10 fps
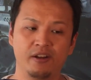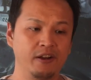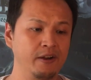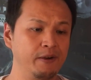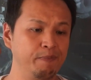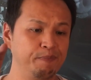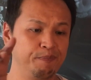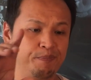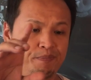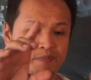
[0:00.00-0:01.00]

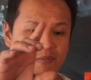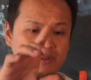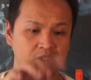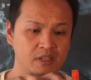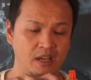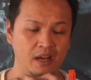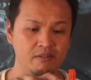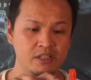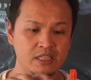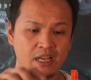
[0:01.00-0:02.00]
The
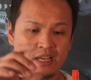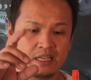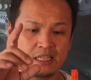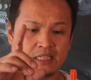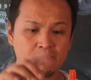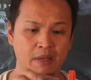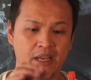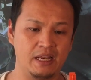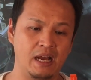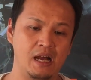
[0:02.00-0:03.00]
iron sight is
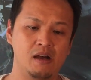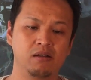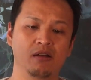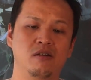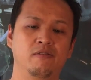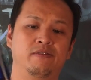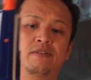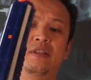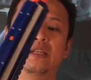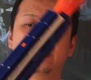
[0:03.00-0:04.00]
made out of
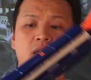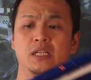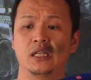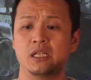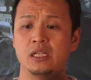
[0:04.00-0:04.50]
the